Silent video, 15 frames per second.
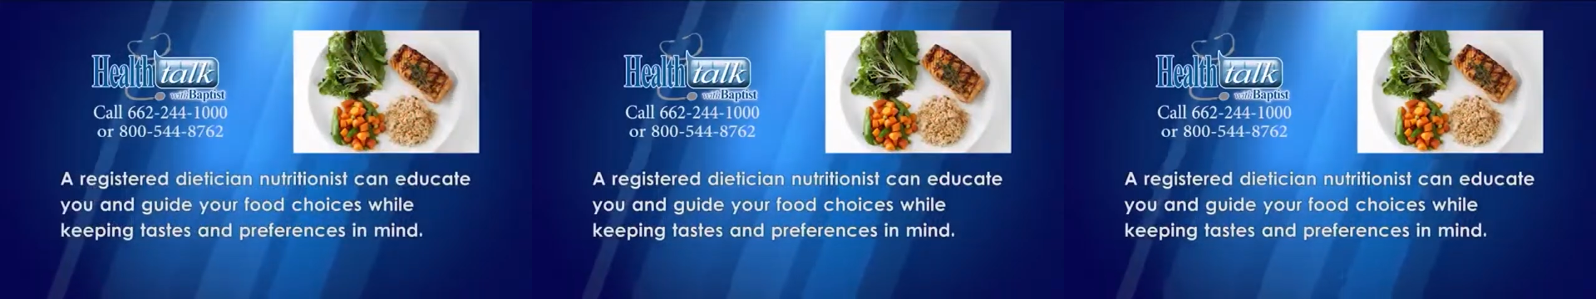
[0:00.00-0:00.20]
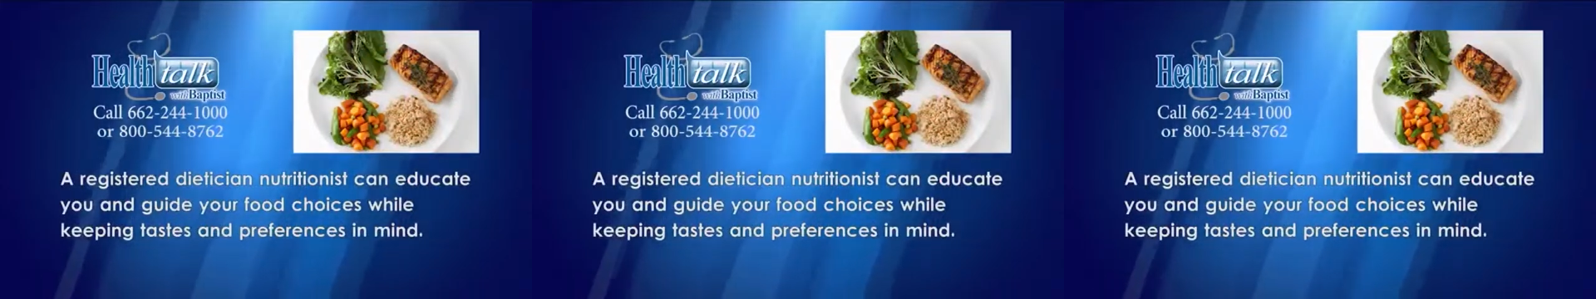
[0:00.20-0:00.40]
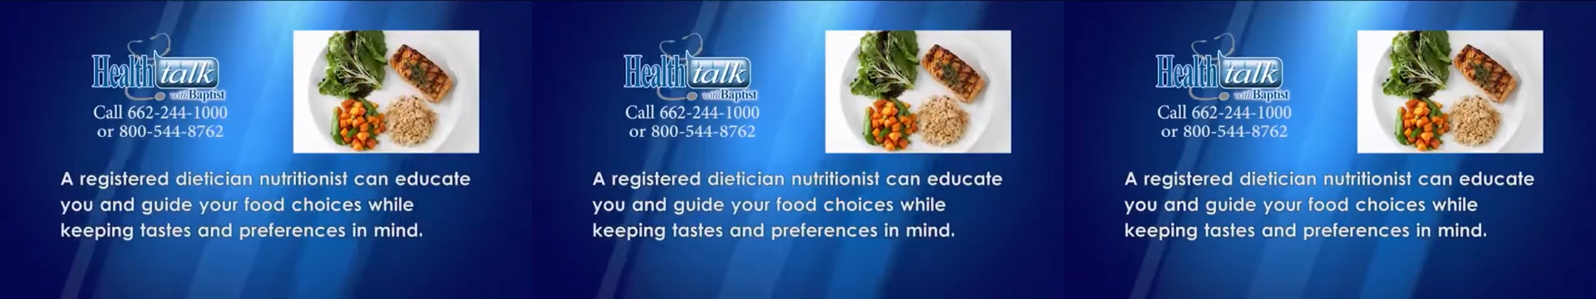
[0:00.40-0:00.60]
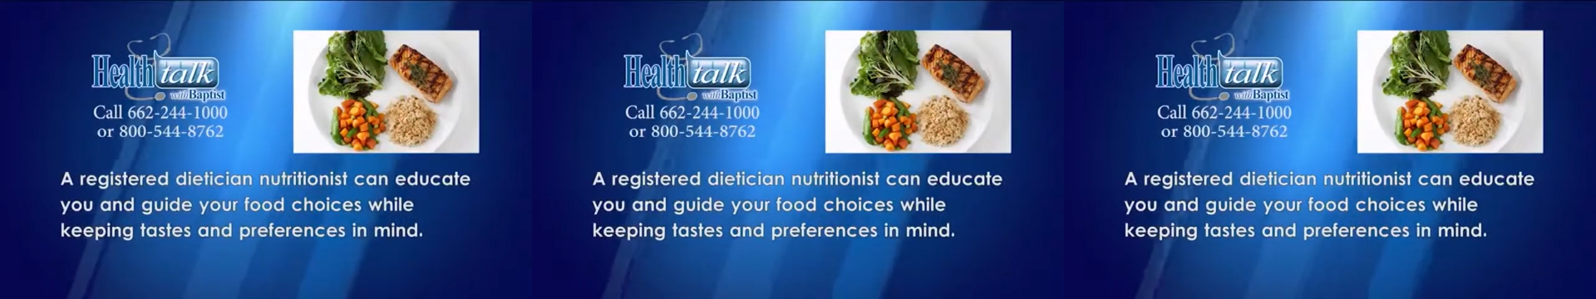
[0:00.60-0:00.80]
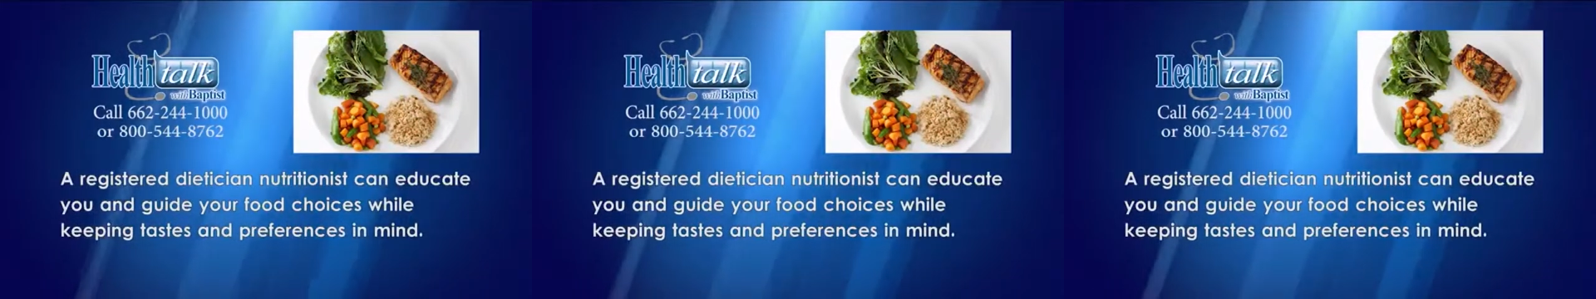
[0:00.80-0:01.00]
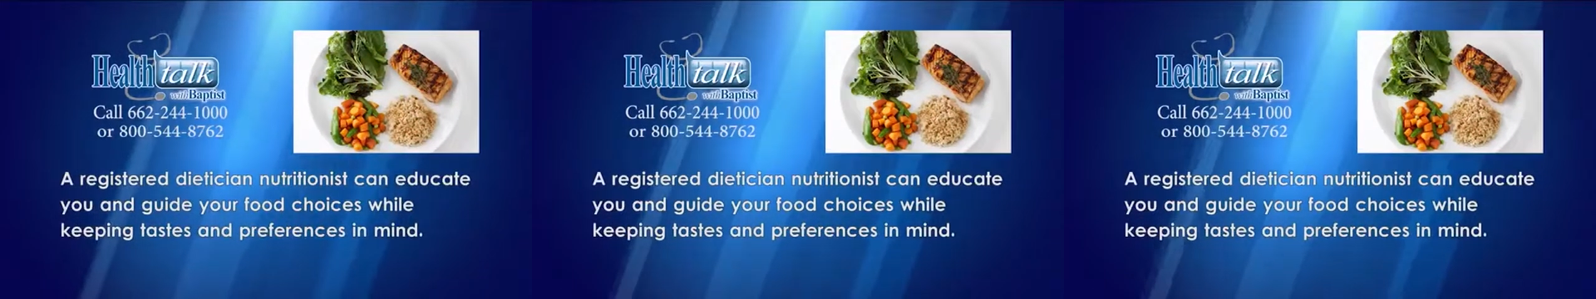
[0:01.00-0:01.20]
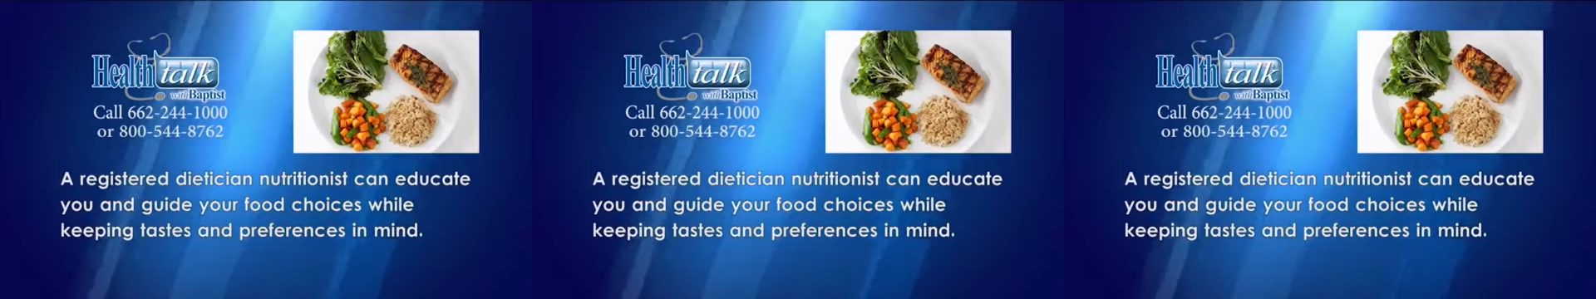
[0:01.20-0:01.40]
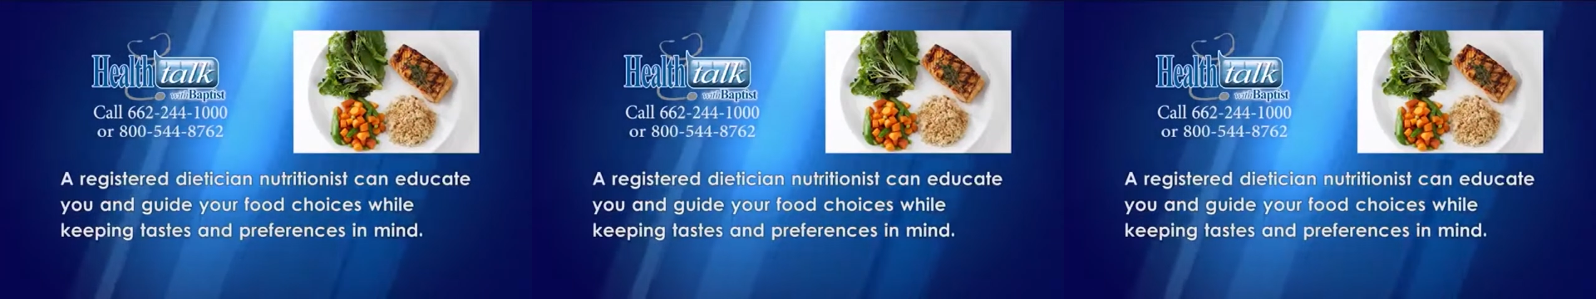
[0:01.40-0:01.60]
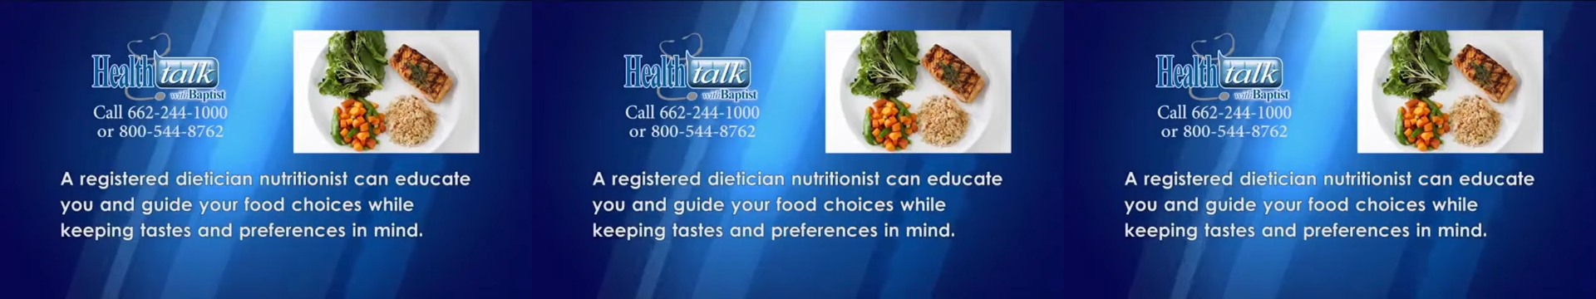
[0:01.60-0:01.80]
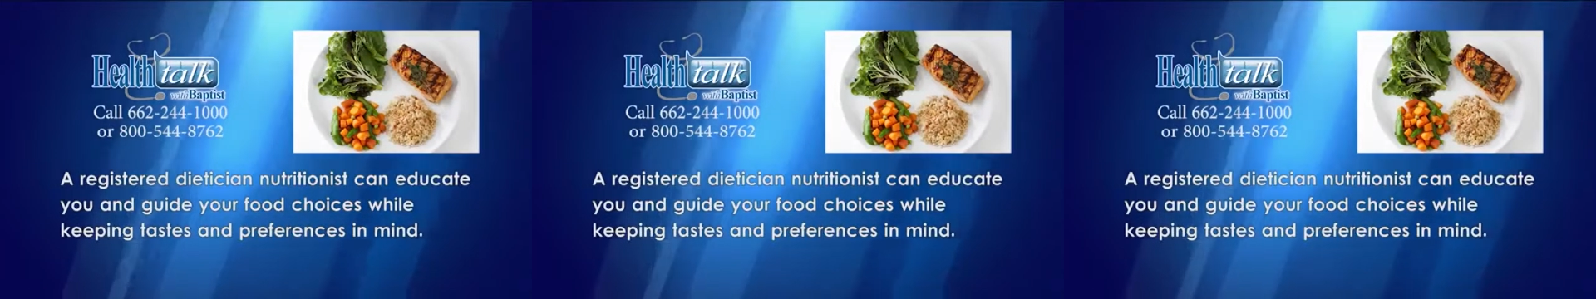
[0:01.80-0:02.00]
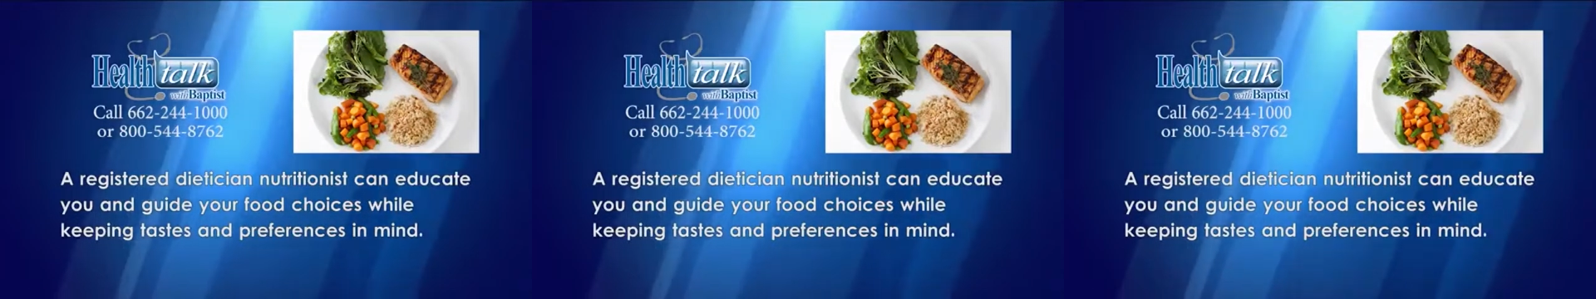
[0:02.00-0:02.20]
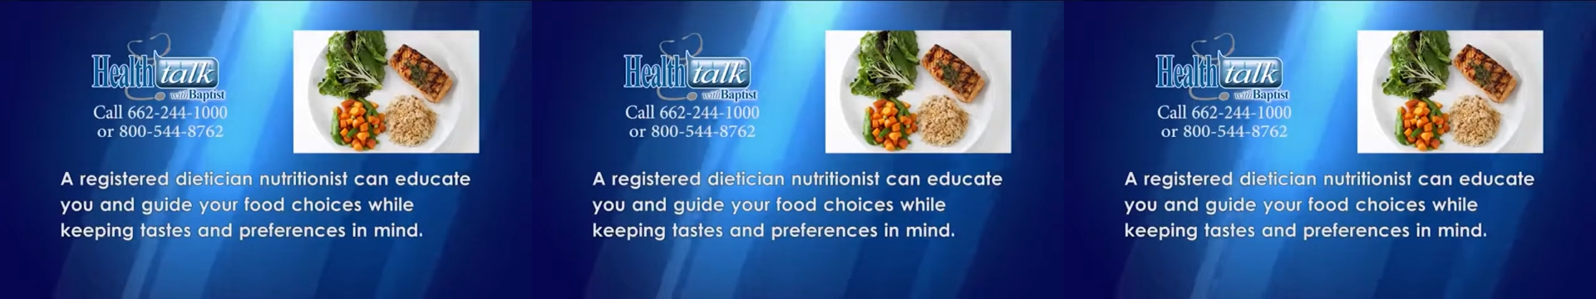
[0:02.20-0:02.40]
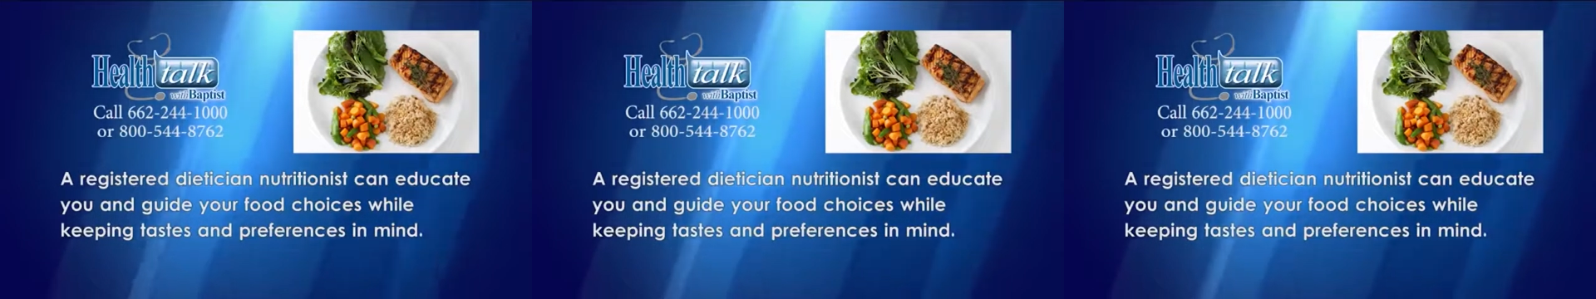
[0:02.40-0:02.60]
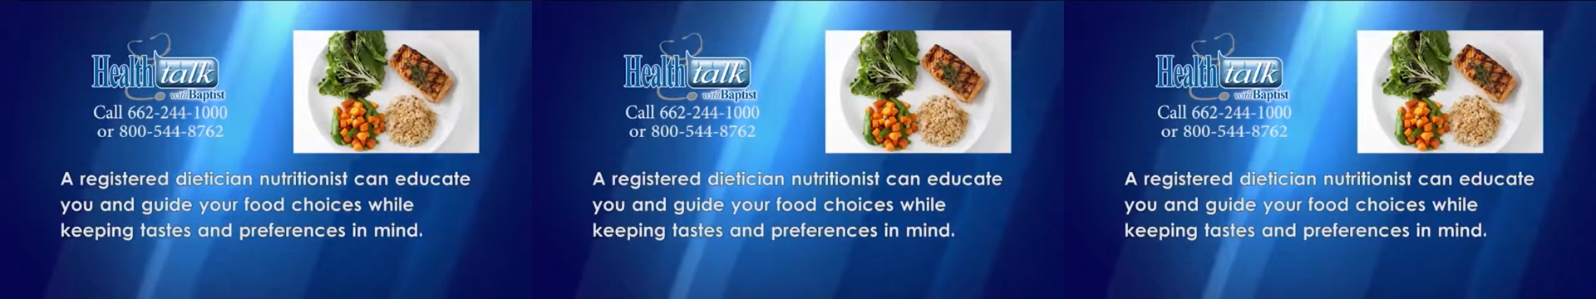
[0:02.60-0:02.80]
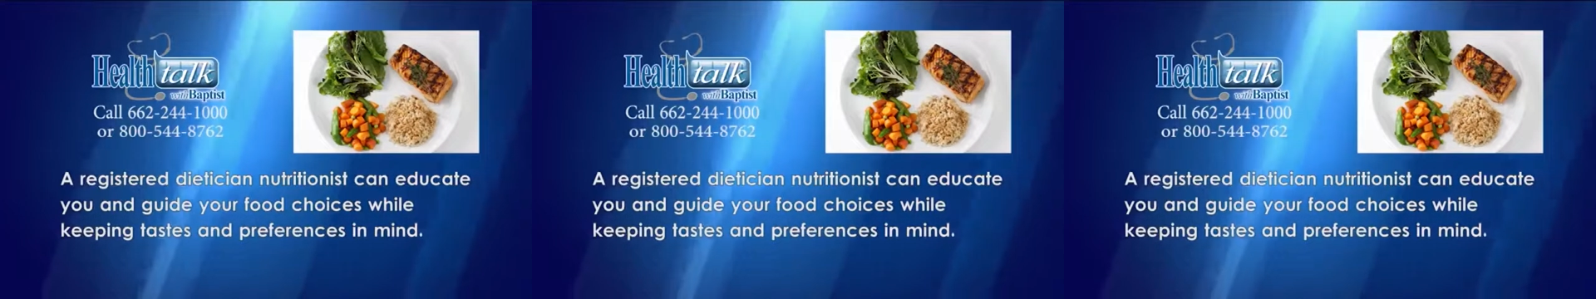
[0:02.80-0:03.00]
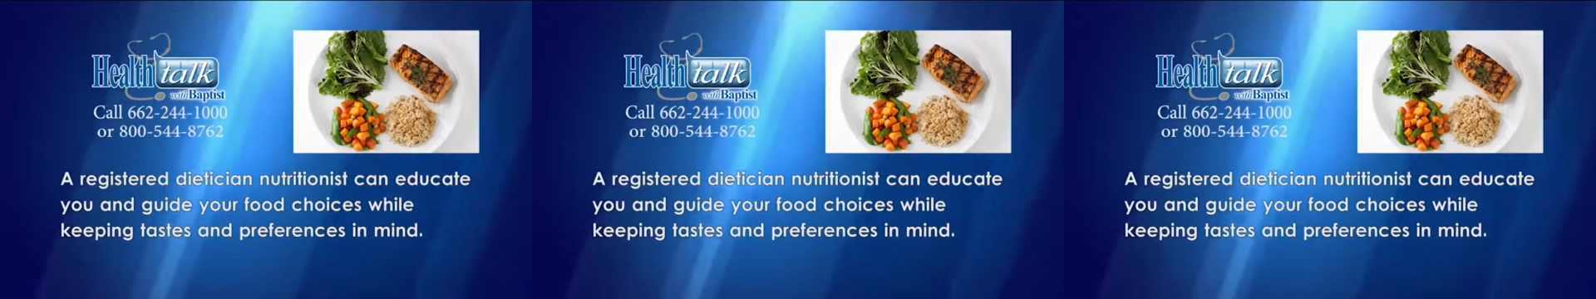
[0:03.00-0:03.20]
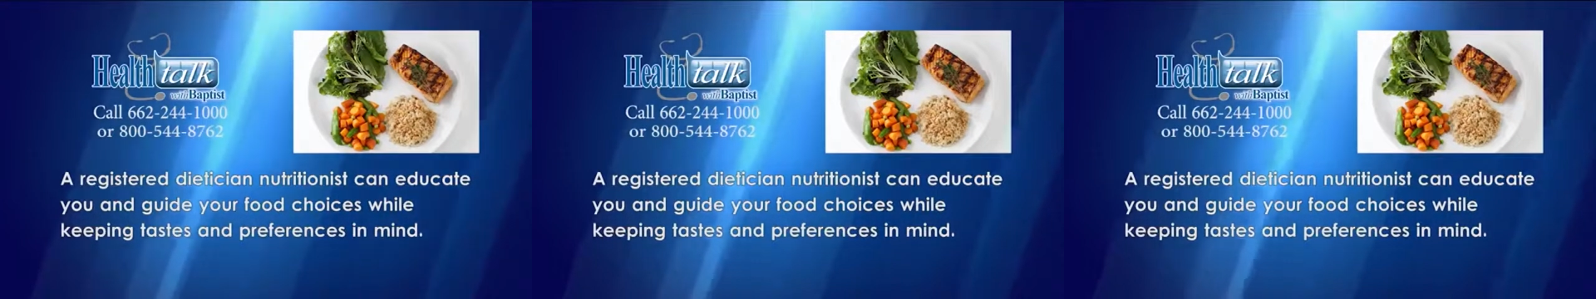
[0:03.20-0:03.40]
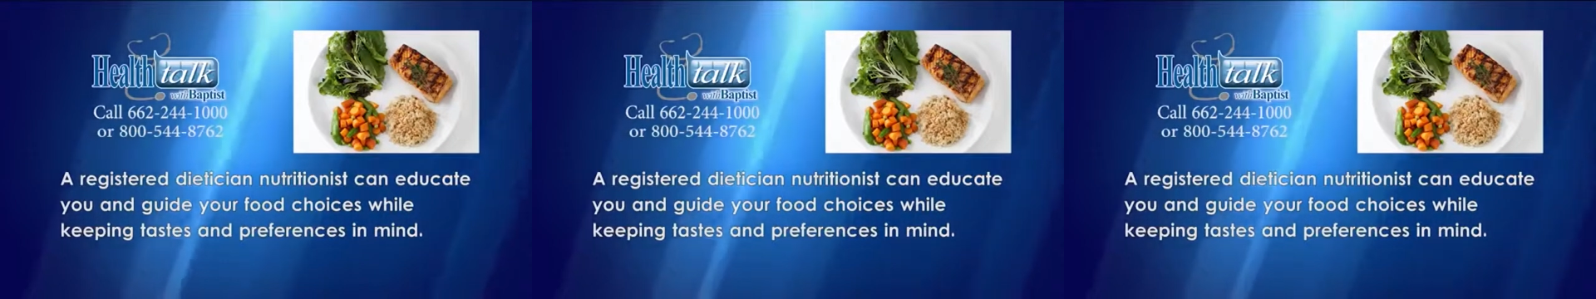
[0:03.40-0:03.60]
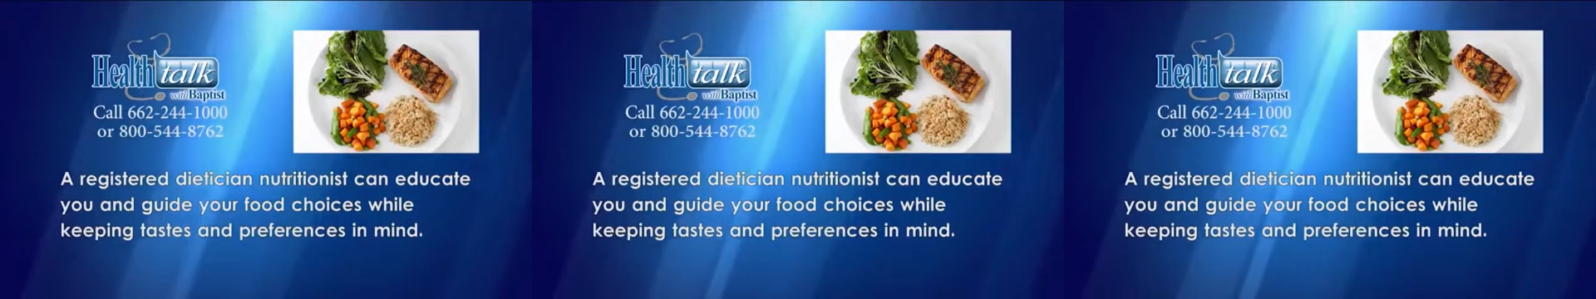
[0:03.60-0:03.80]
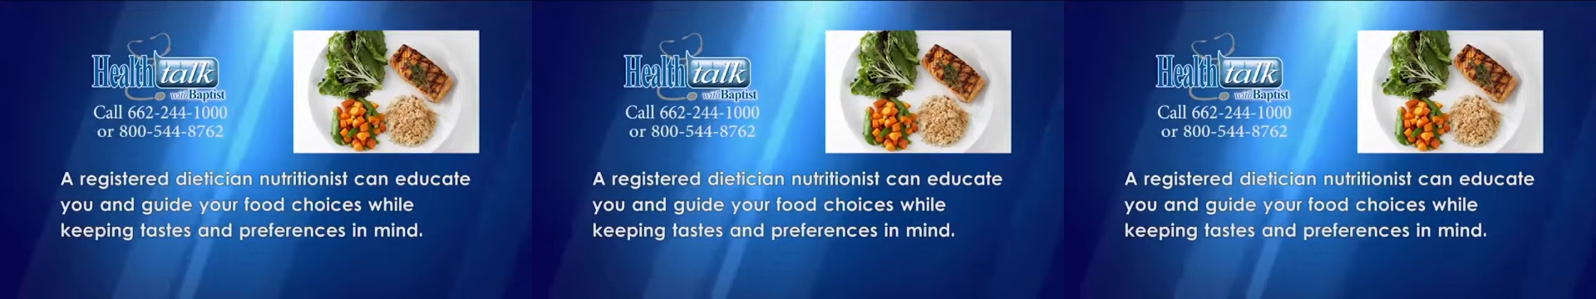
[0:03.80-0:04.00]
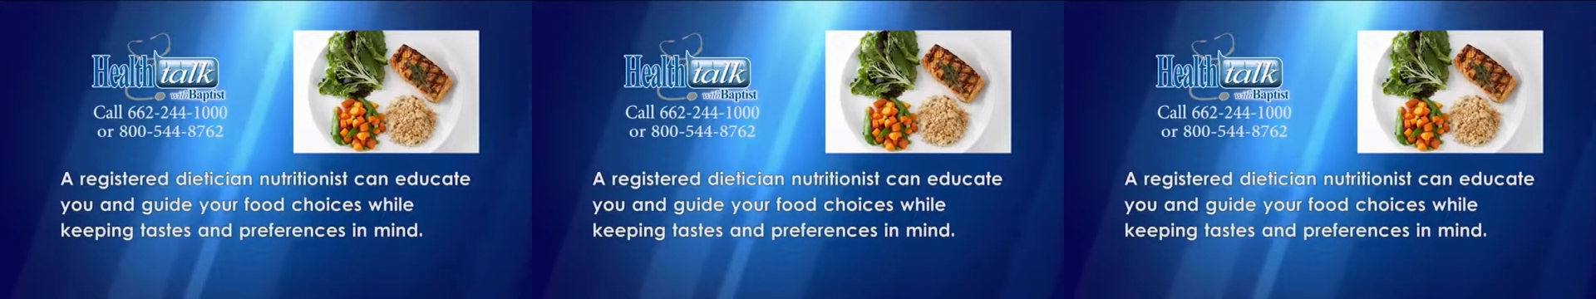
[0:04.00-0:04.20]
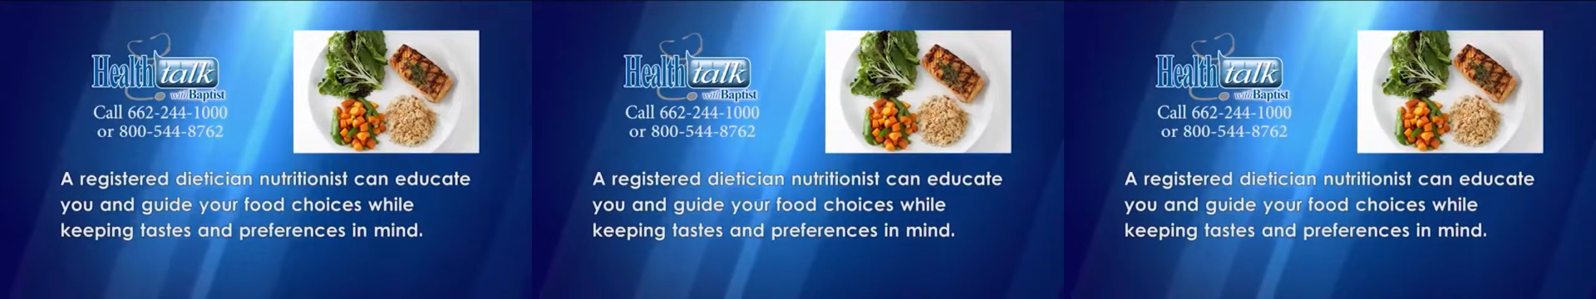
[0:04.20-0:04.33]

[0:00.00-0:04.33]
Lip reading: No face is visible, so there are no lips to read.